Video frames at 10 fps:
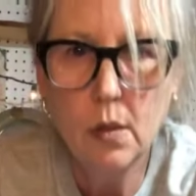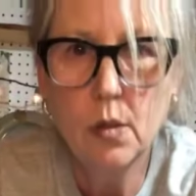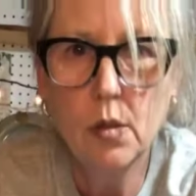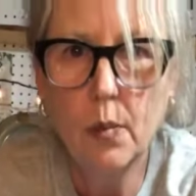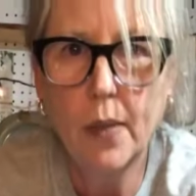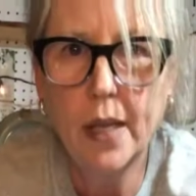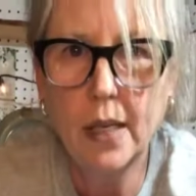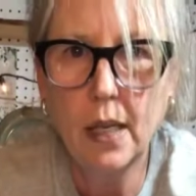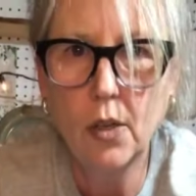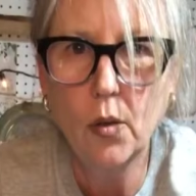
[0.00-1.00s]
So I'm making
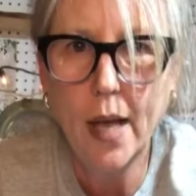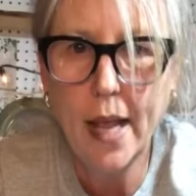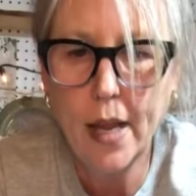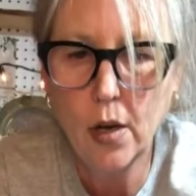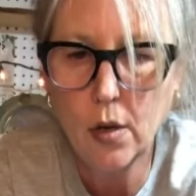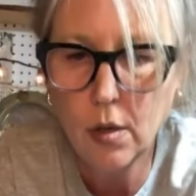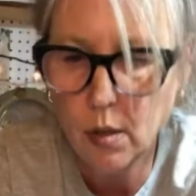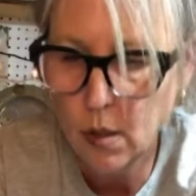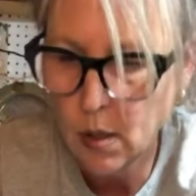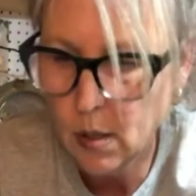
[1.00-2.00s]
a little hanger.
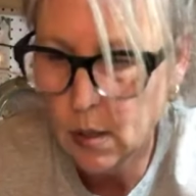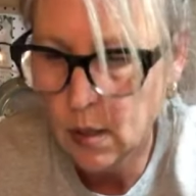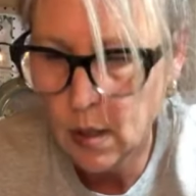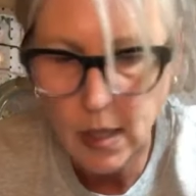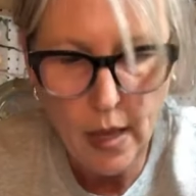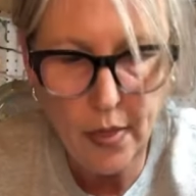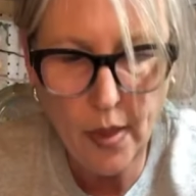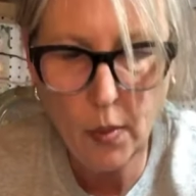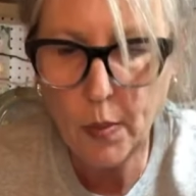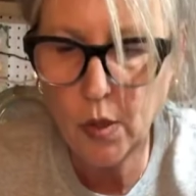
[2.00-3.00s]
And
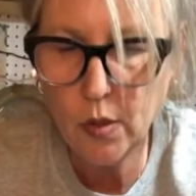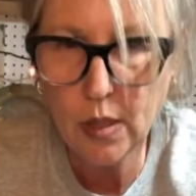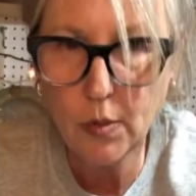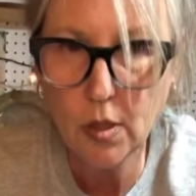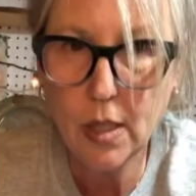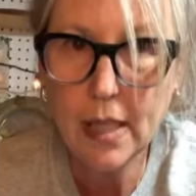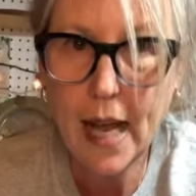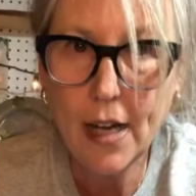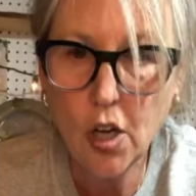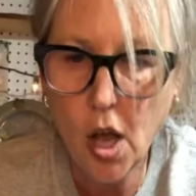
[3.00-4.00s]
then what I'm going to do is I'm just going to
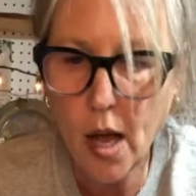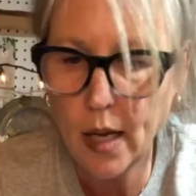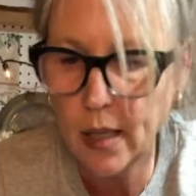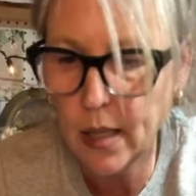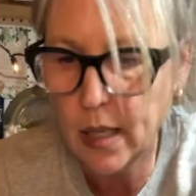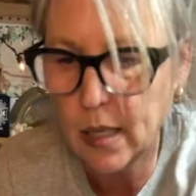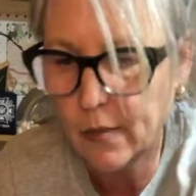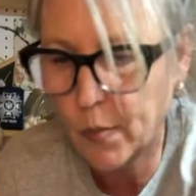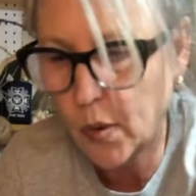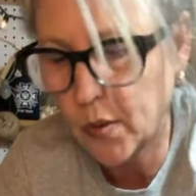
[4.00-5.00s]
tie a knot in the end
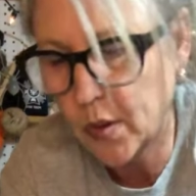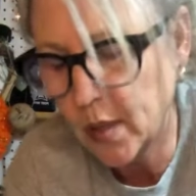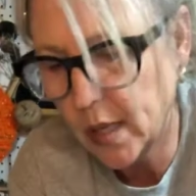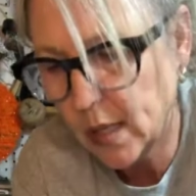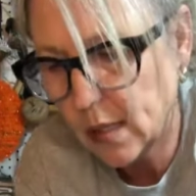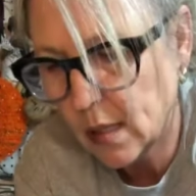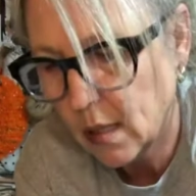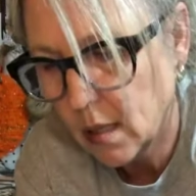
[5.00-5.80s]
of both of these.